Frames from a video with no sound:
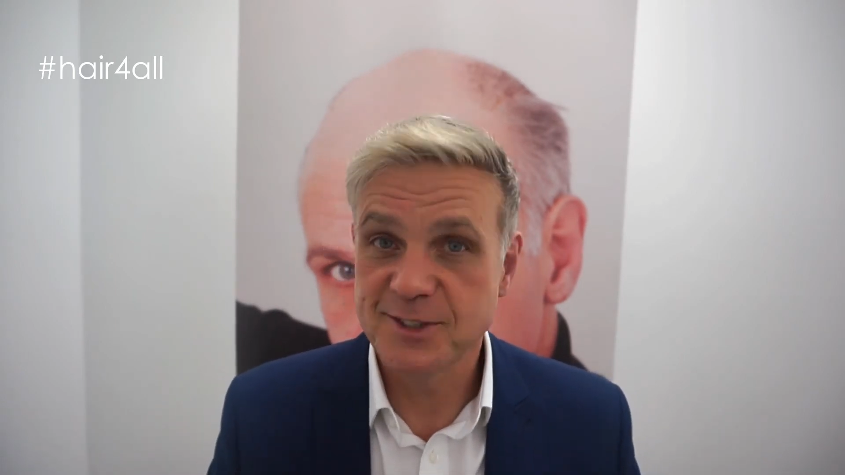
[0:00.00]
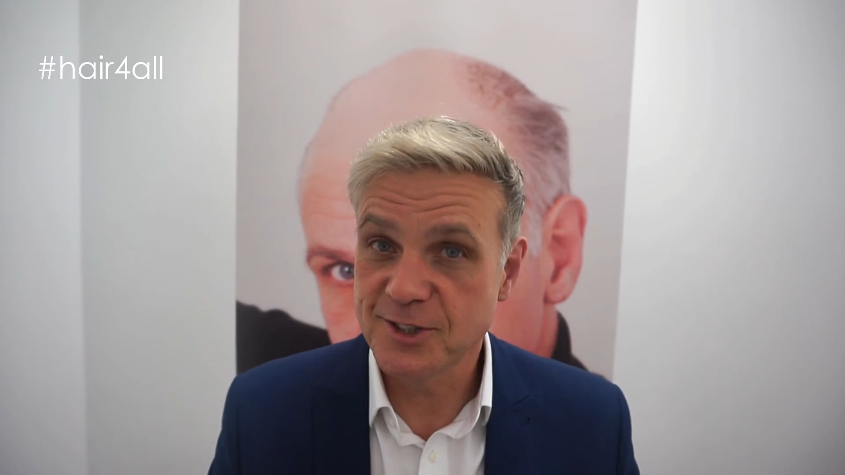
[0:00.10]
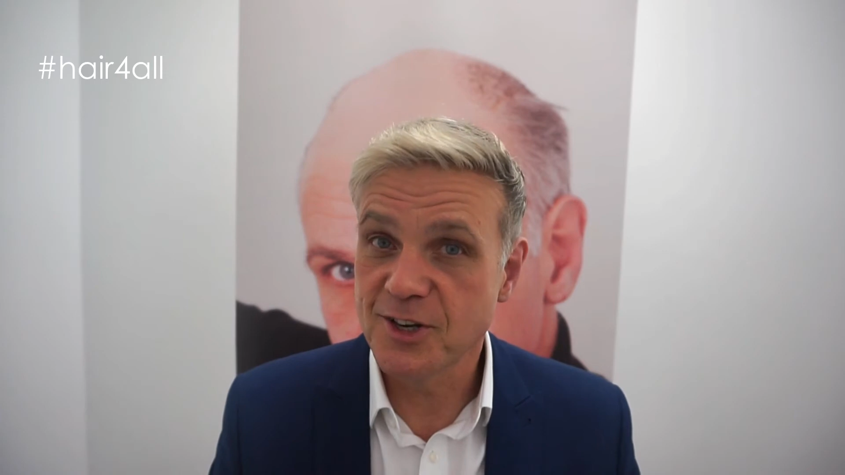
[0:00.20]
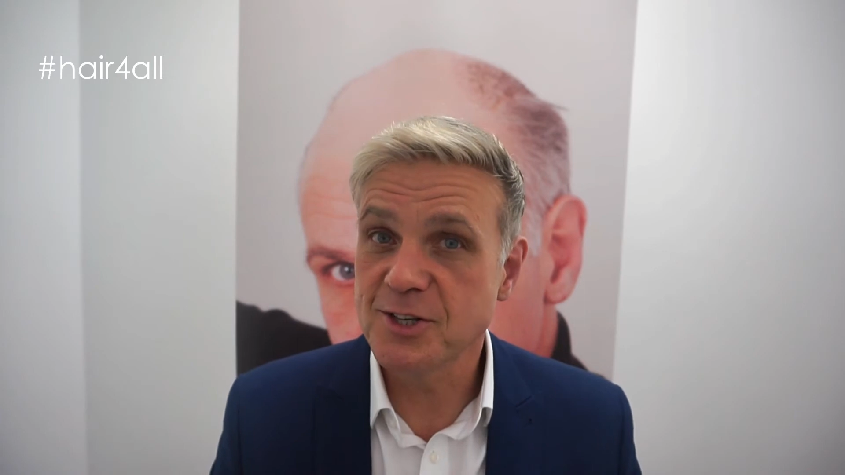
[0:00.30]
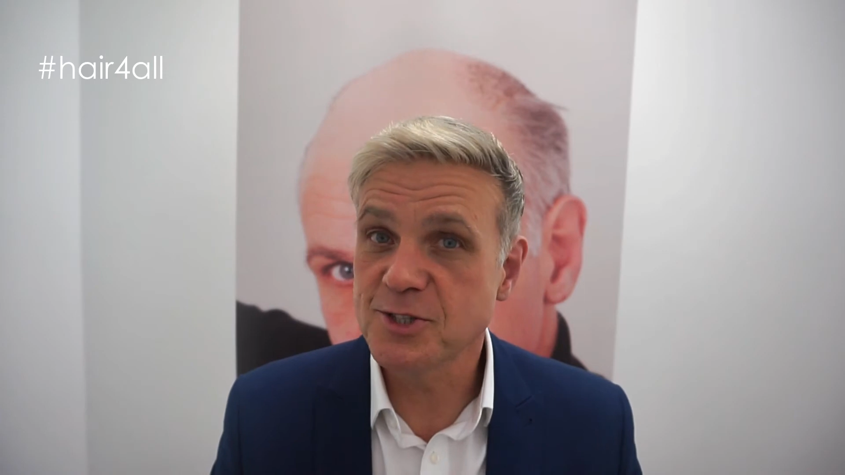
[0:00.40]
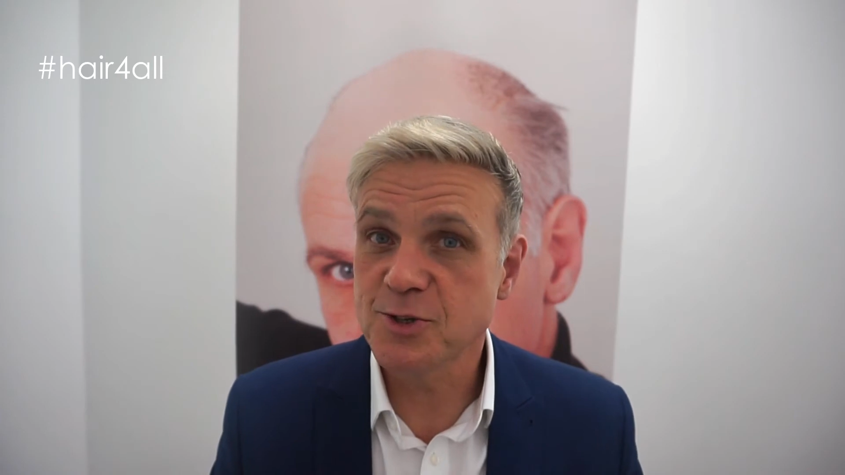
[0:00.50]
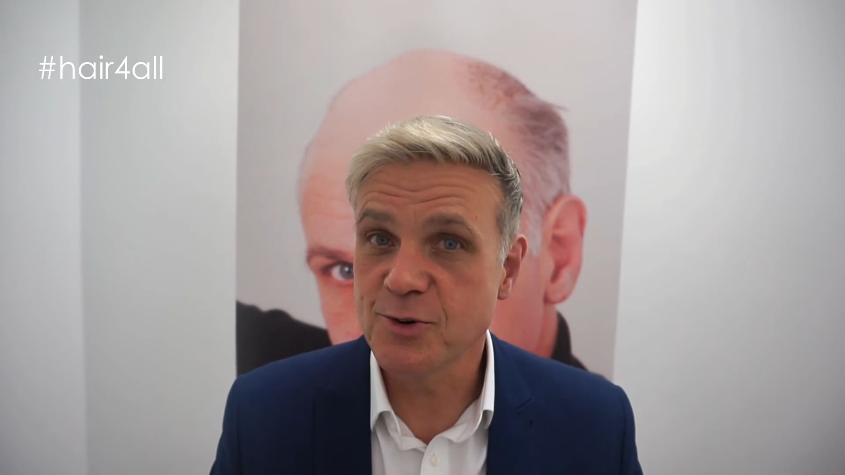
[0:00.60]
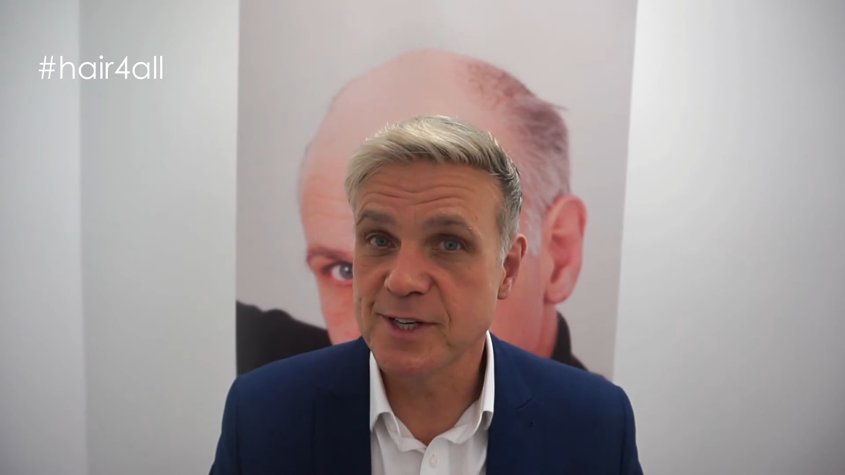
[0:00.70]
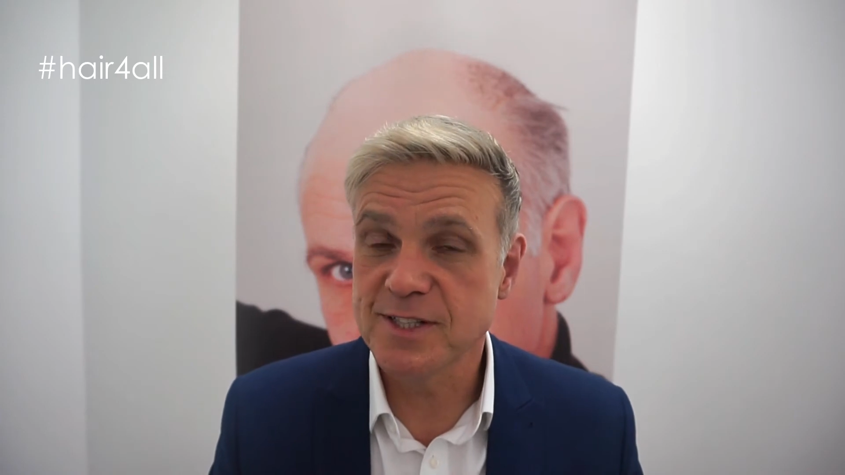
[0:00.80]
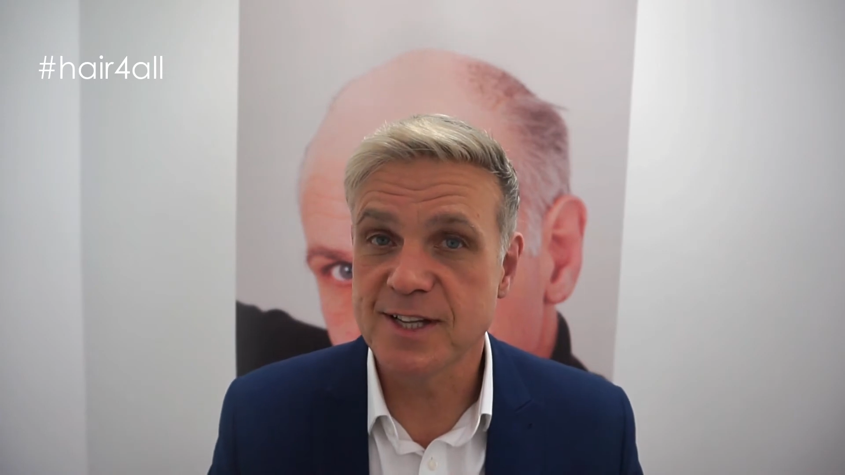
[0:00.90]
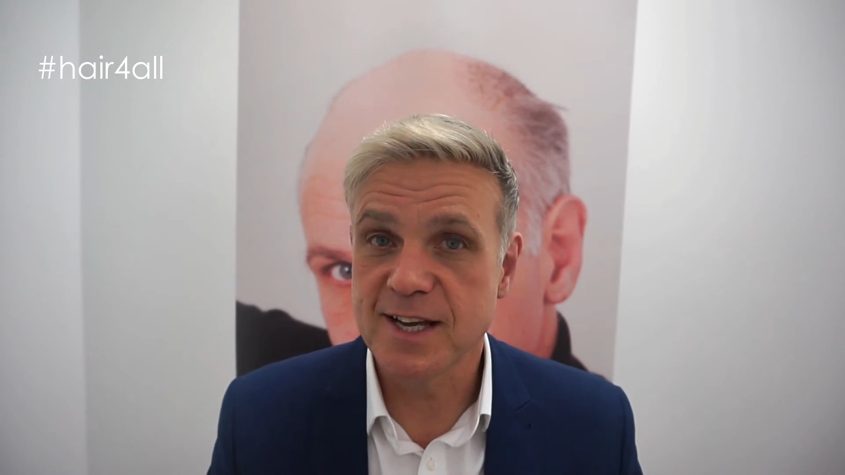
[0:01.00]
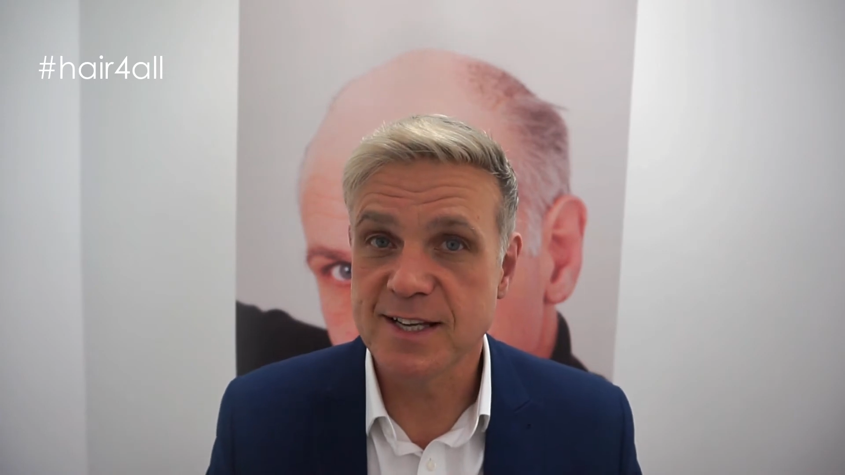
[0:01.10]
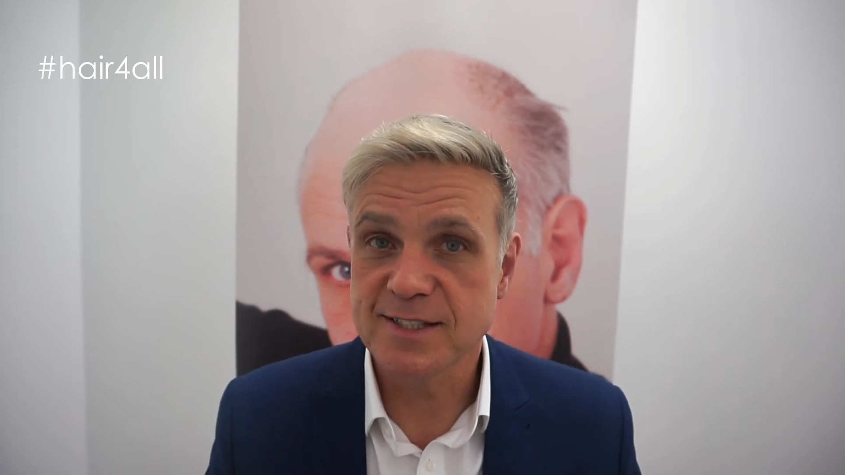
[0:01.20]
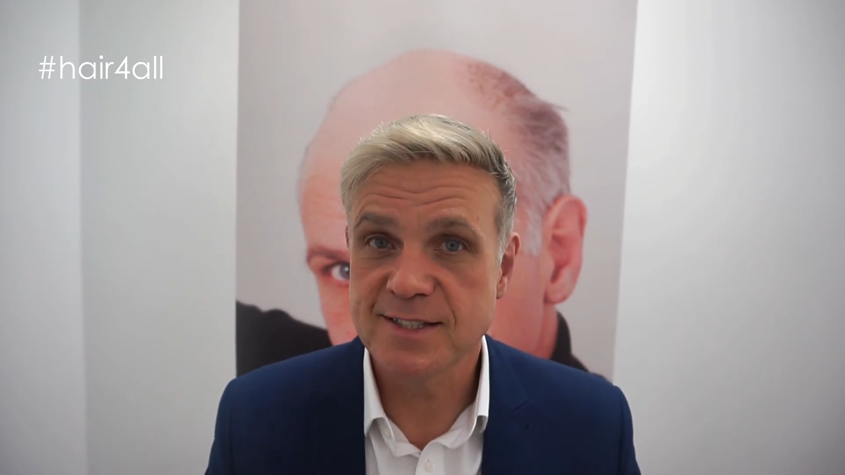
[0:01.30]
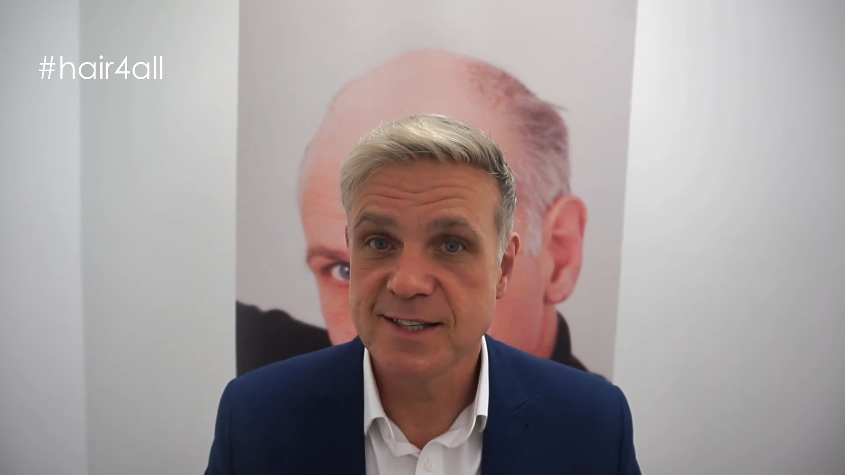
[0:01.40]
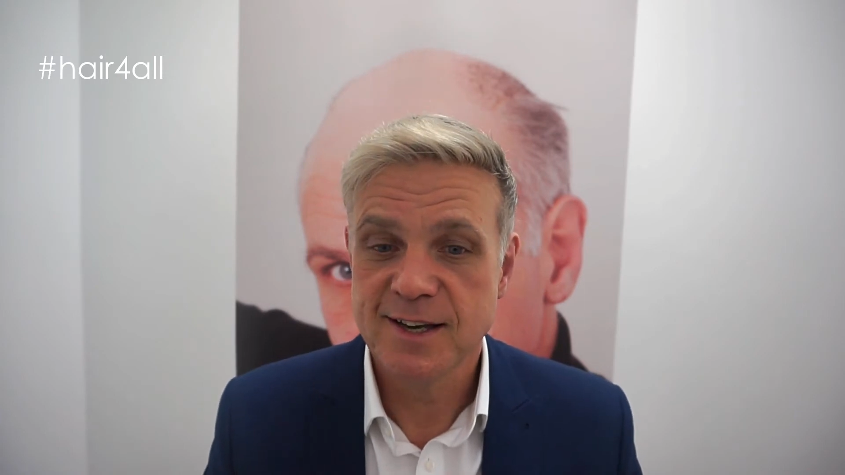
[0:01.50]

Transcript: a nice story to this.